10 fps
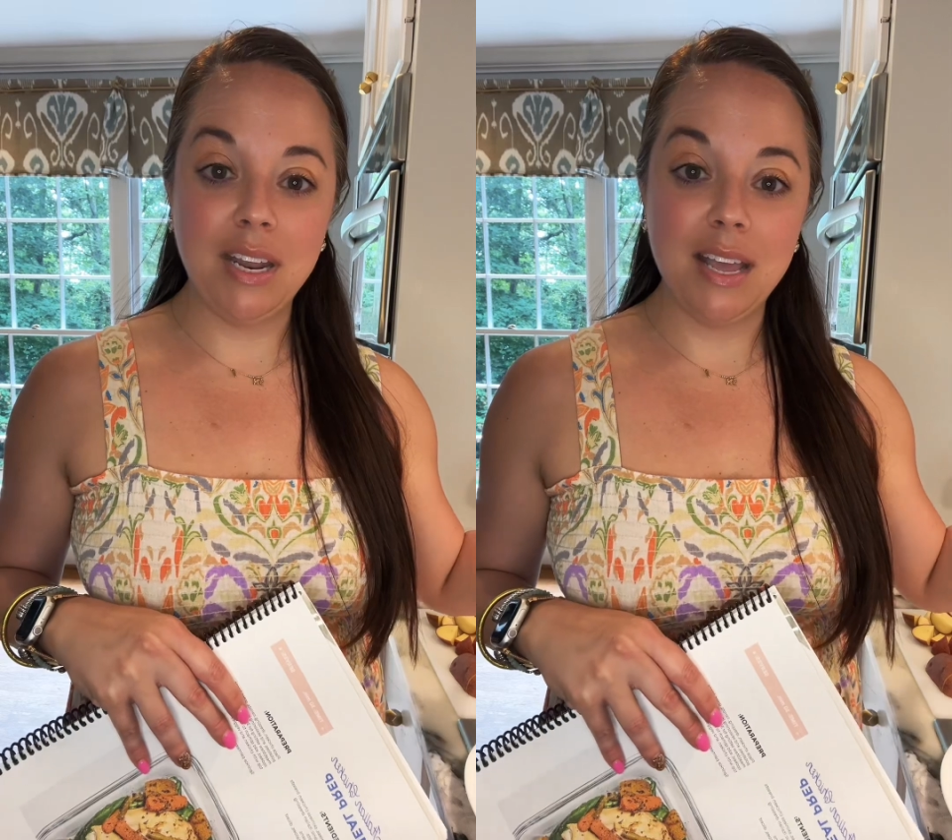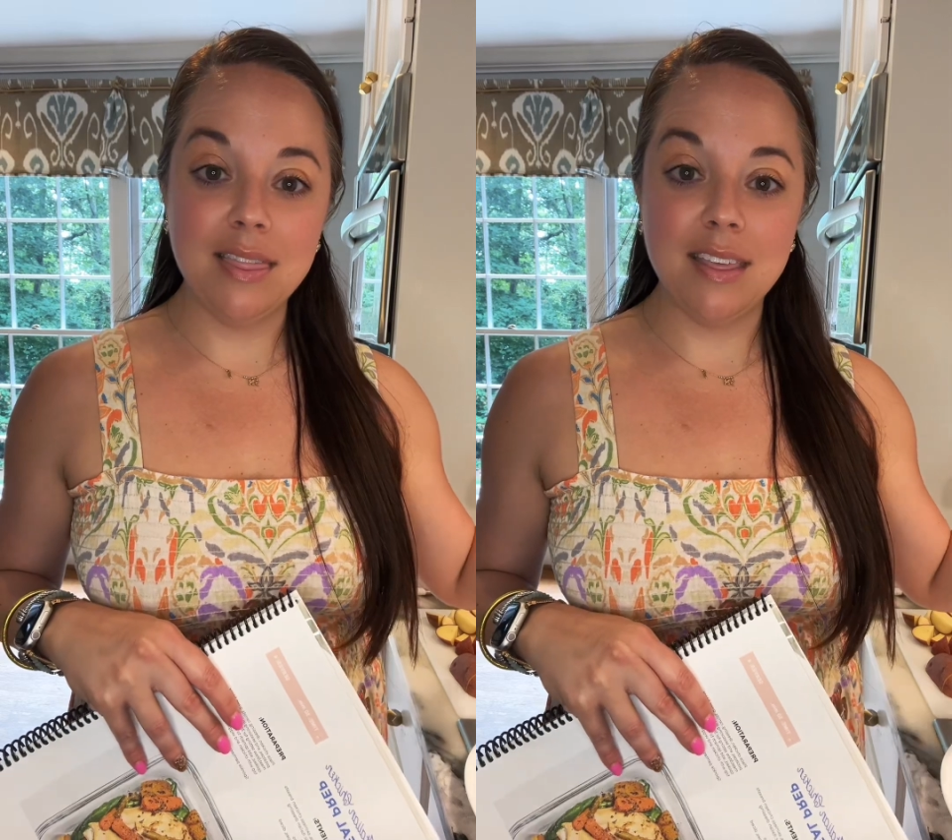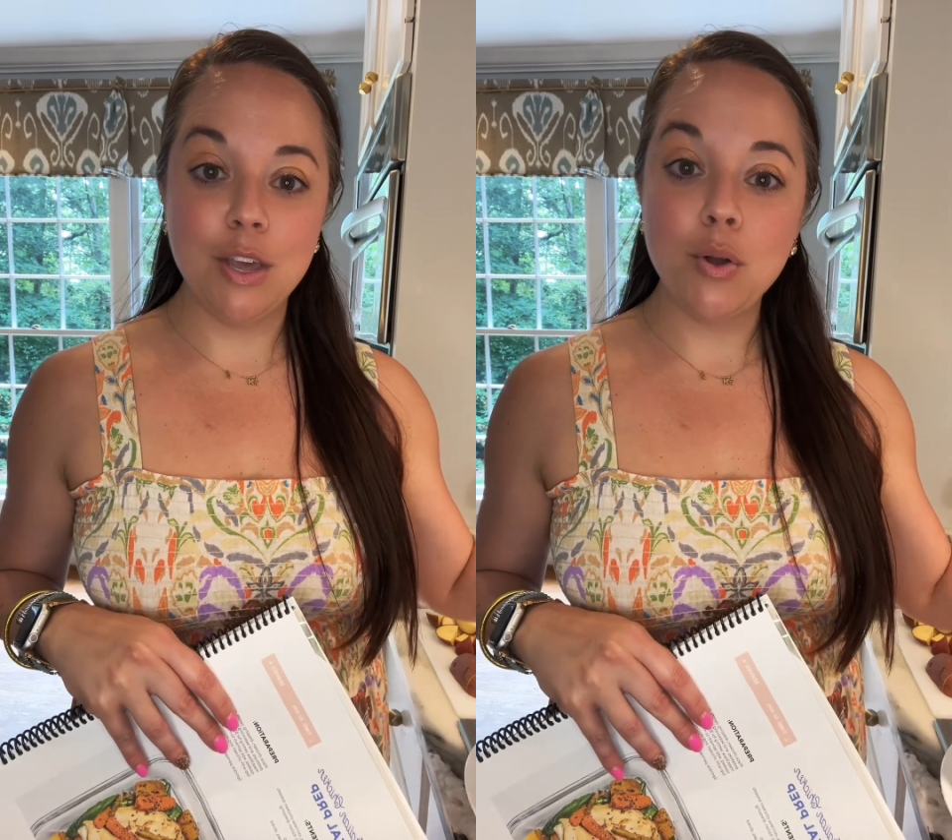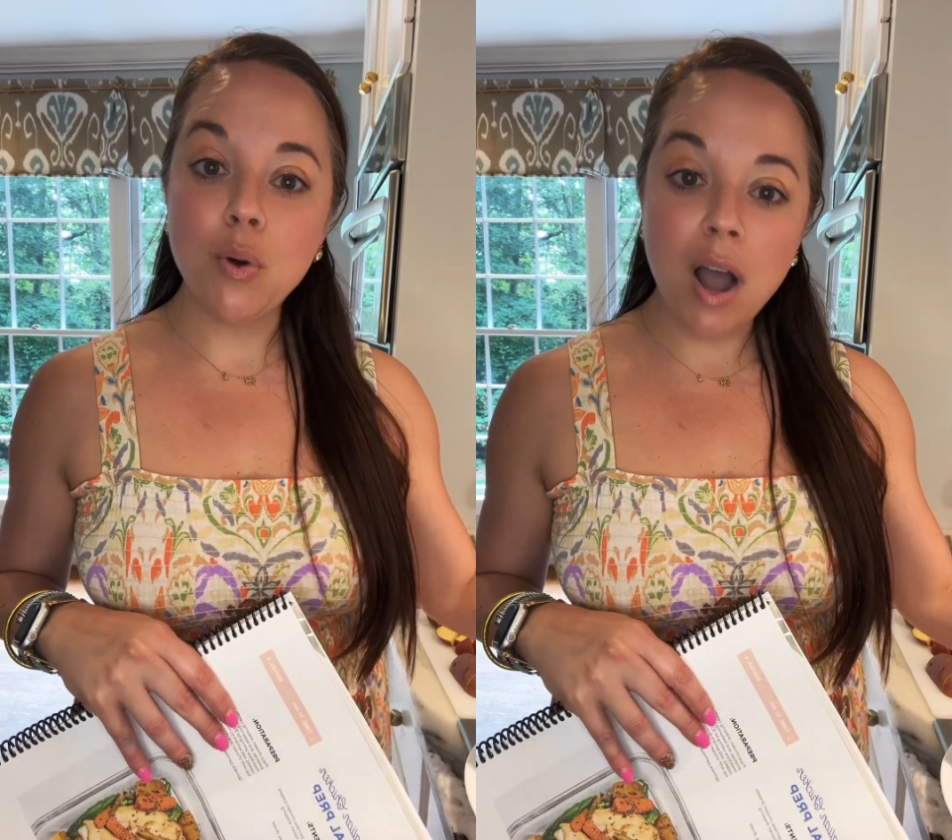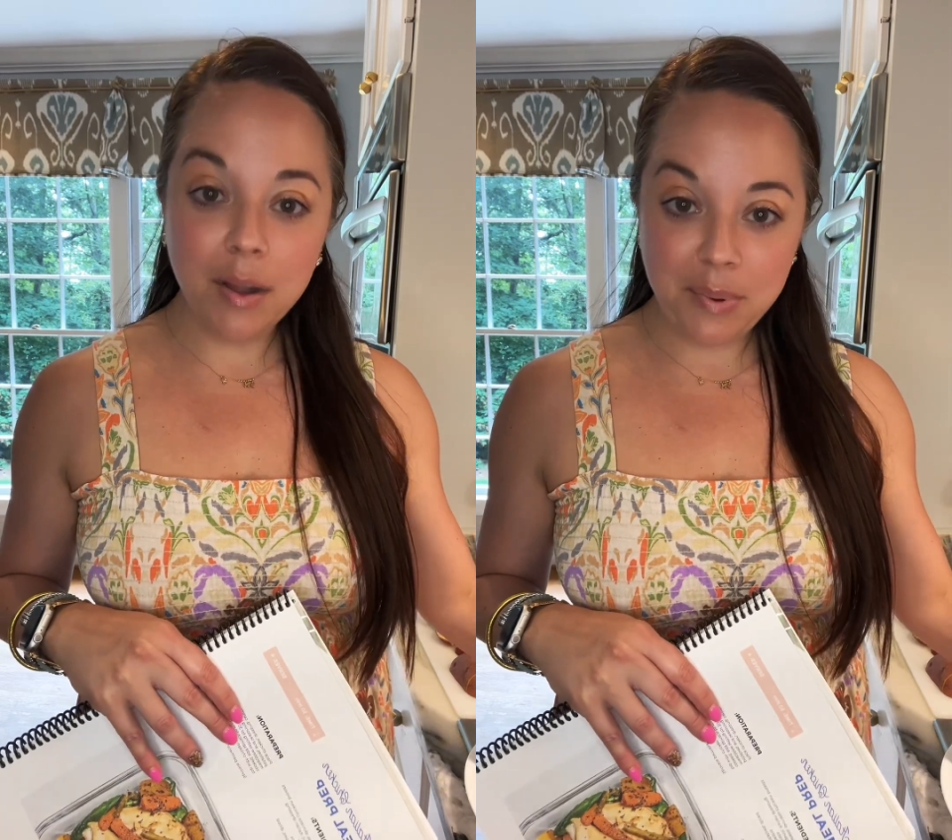in the
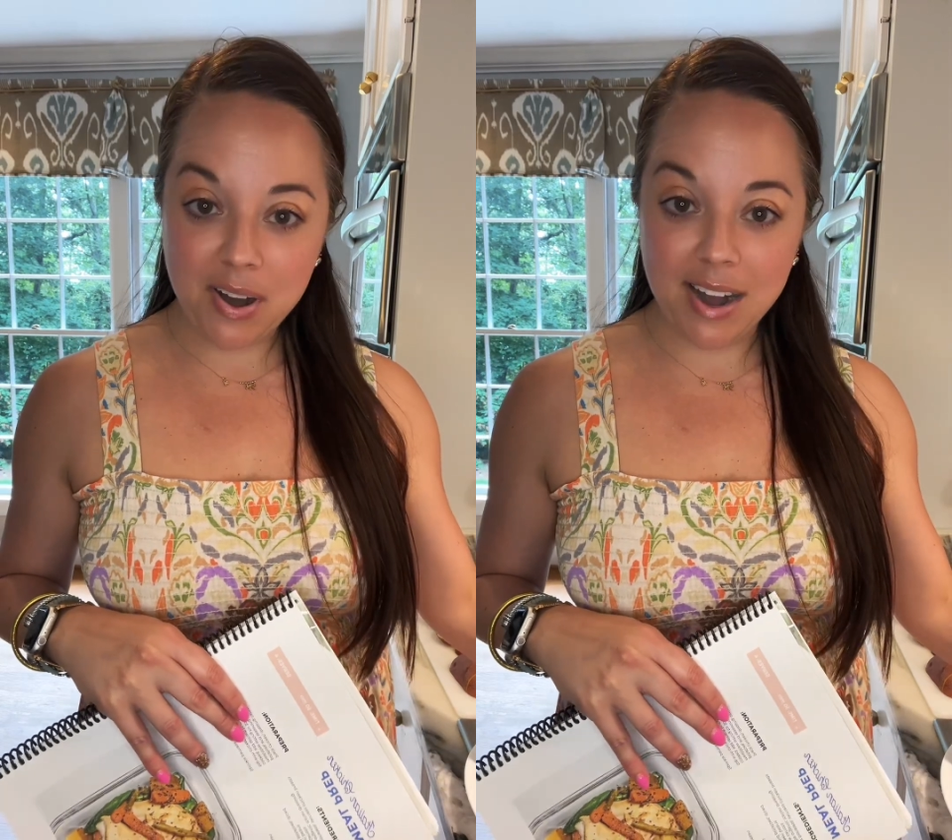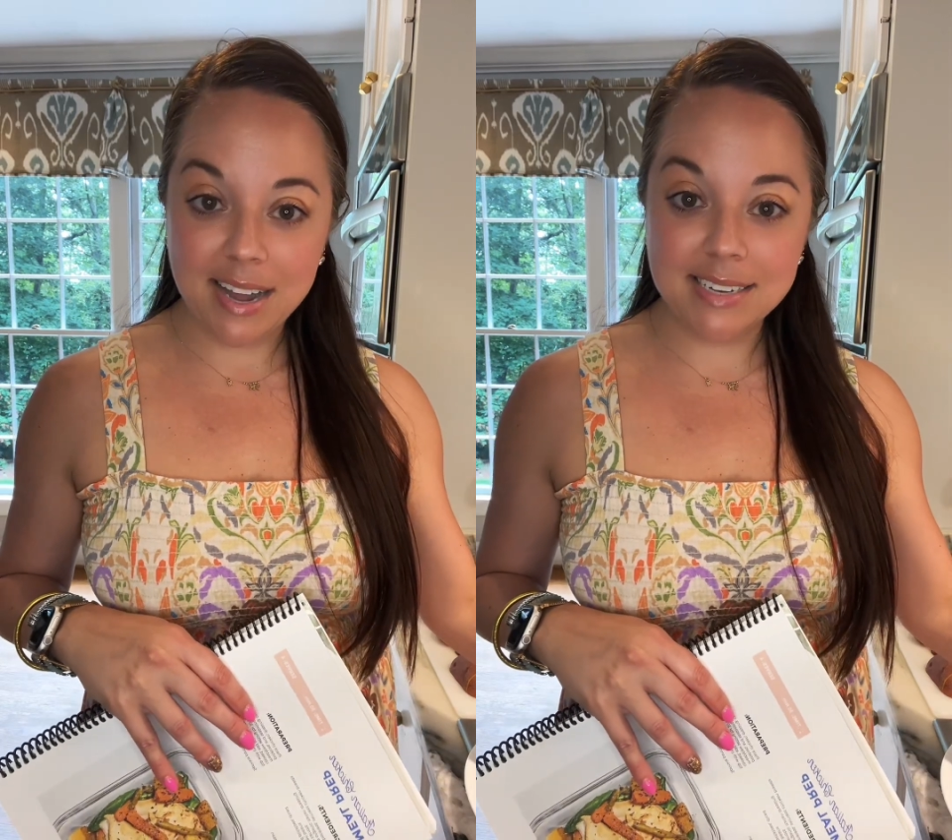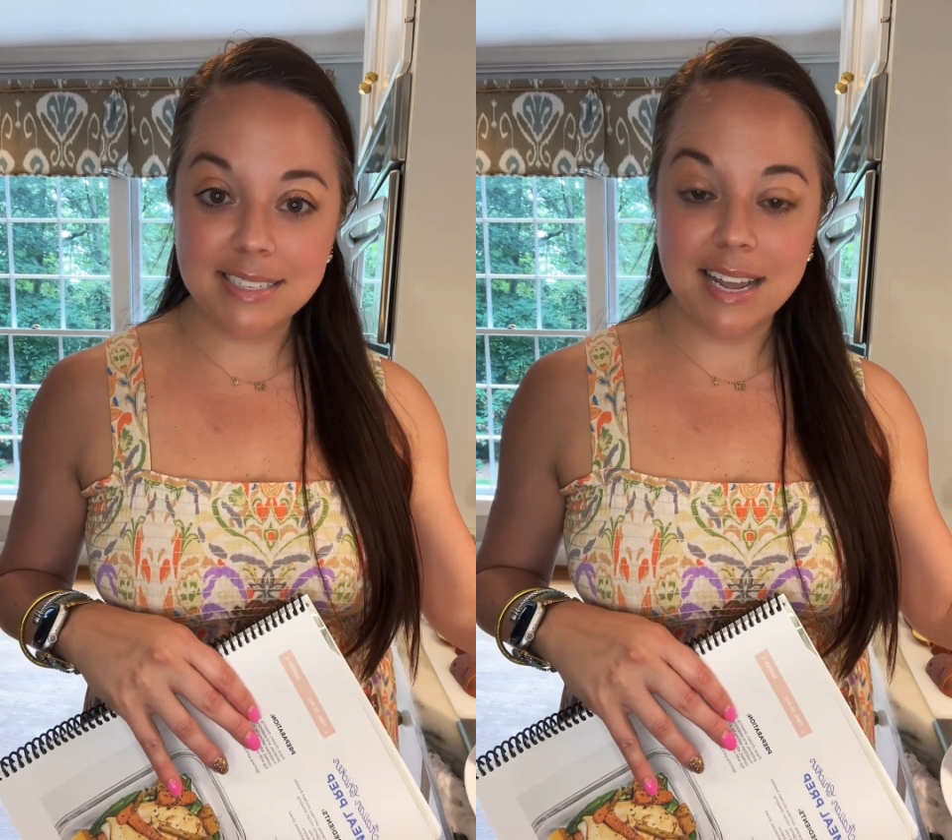crock pot